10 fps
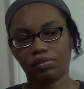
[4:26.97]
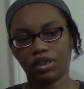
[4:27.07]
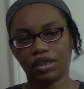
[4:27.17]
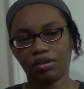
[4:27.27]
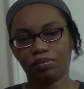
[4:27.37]

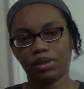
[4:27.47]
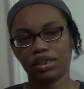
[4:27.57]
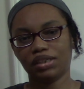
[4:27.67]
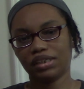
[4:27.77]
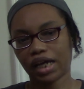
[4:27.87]
the
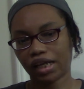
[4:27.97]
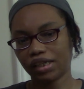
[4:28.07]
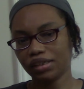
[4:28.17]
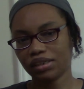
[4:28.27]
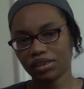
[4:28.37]
one
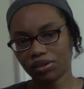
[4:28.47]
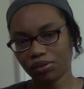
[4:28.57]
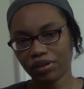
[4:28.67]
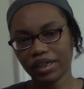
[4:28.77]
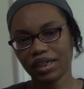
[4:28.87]
telling the
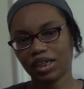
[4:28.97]
story,